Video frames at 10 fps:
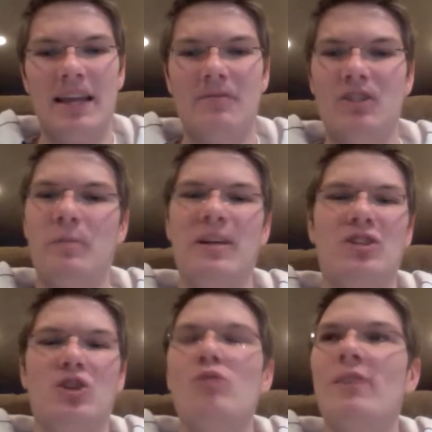They
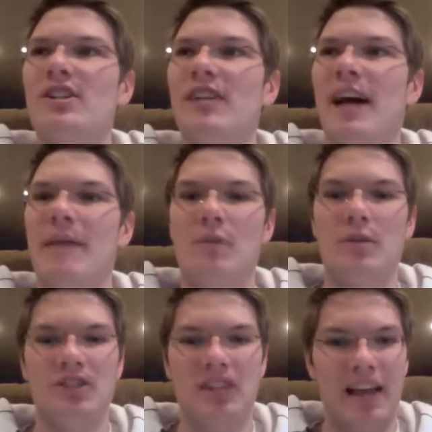spent too much time
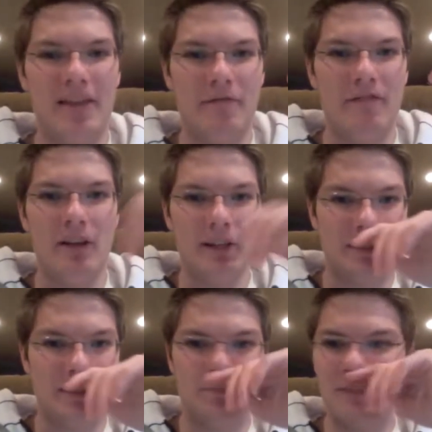focusing on the
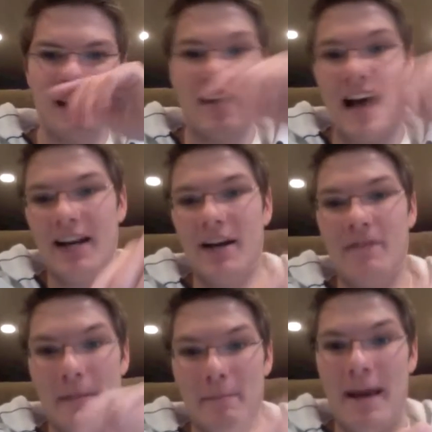villains and not enough
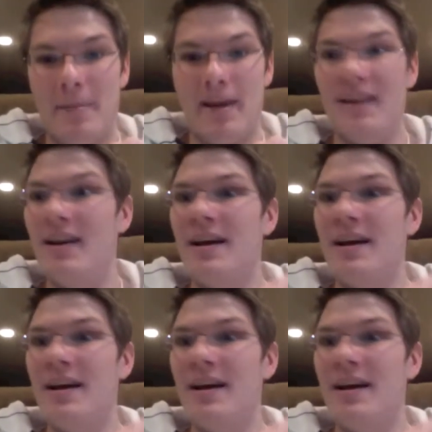on Batman.